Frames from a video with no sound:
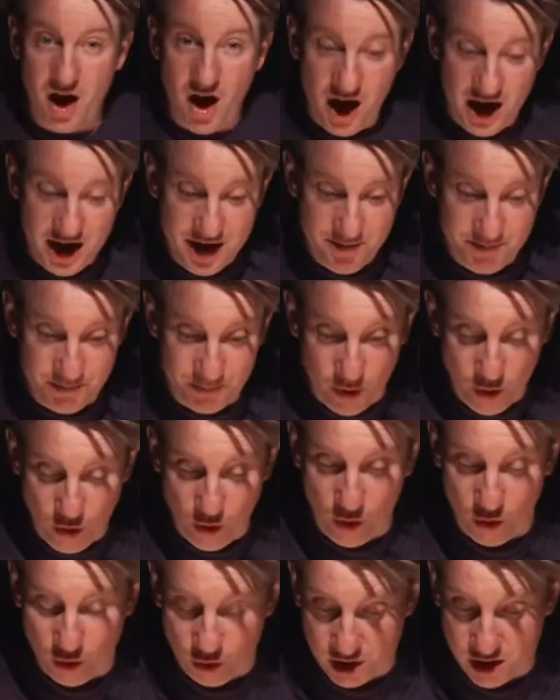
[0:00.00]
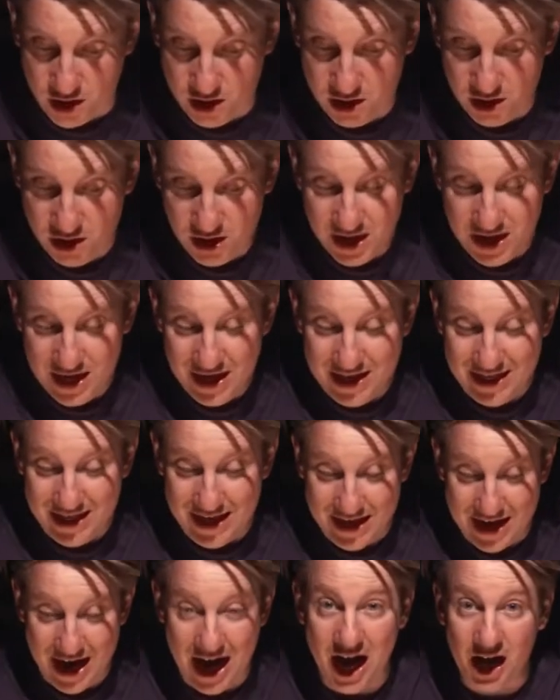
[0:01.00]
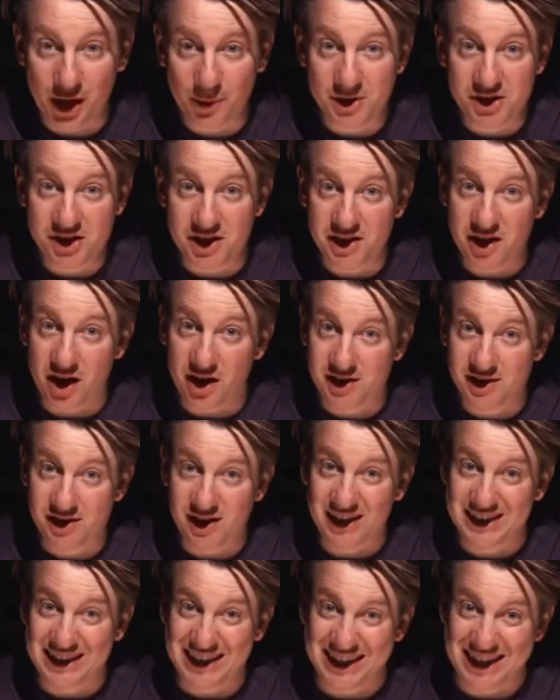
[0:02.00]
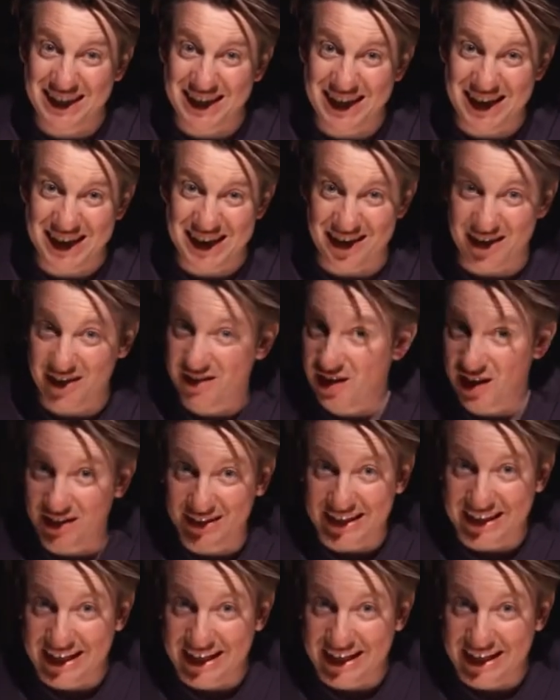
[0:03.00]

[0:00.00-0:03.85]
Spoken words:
I pour the carbon dioxide in here, not the